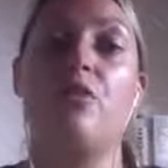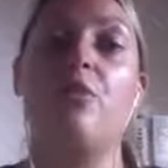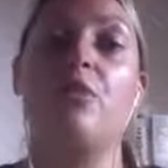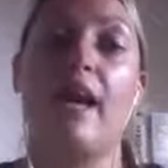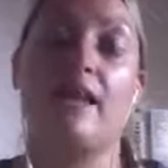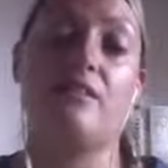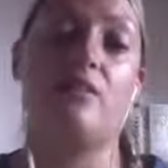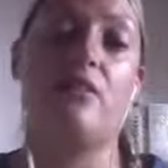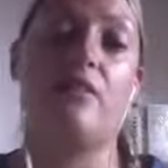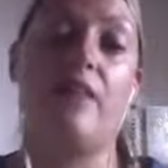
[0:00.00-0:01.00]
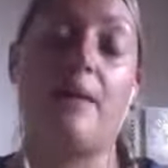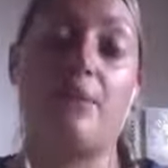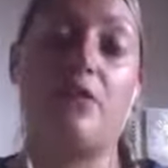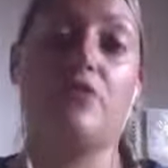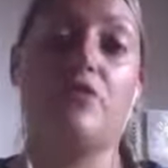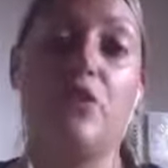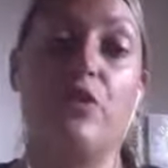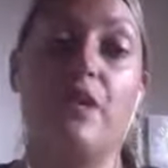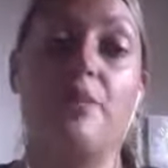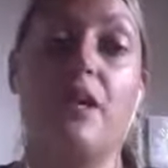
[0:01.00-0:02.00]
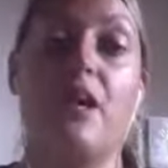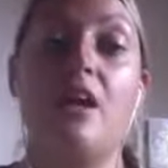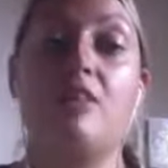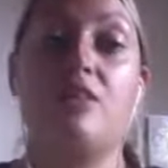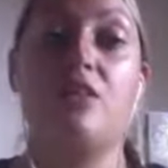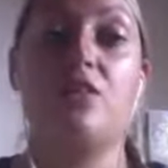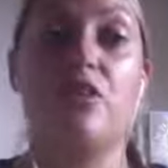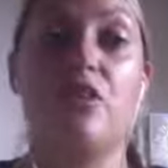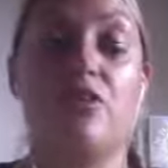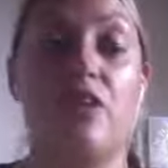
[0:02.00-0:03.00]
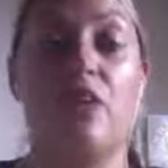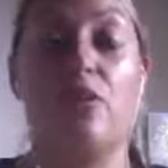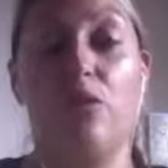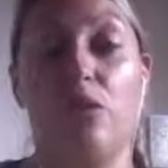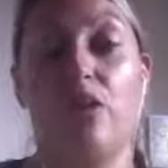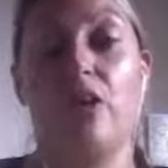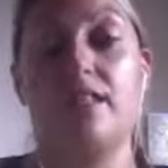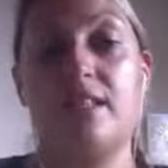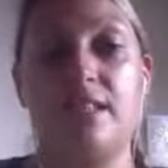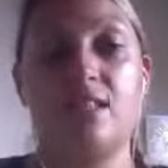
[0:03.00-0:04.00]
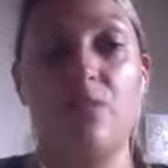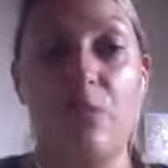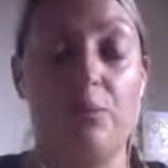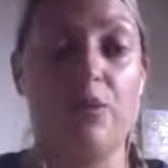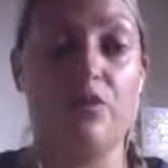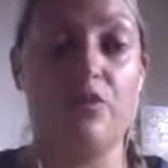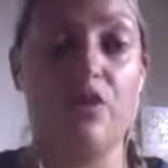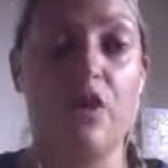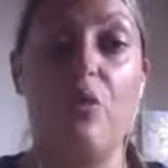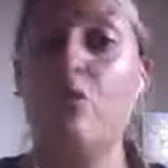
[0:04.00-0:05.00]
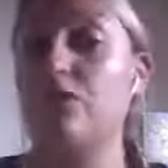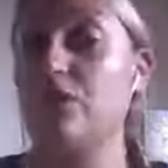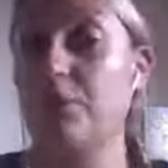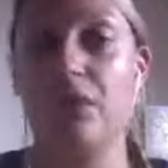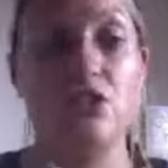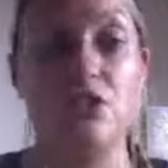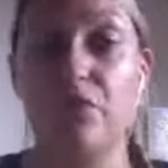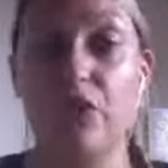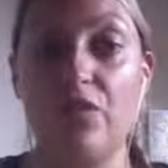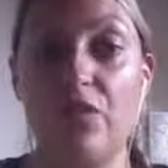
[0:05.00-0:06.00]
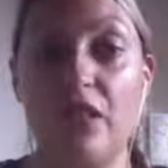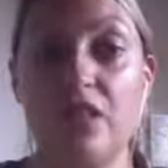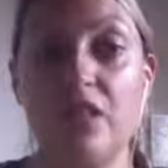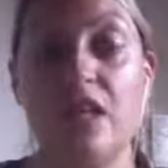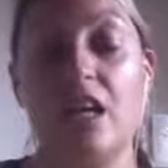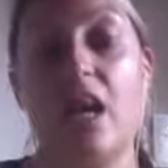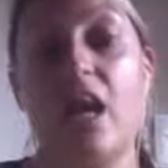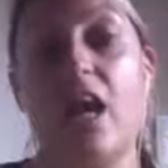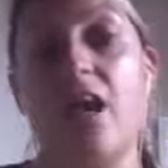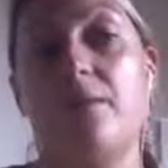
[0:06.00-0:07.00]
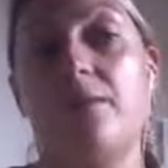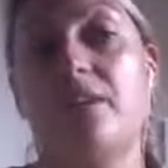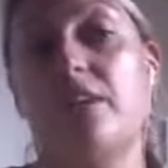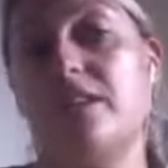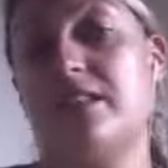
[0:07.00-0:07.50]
and we'll catalogue their blogs for them. So you've got real organised list of what blogs you've got, what topics you've covered. Um, so you can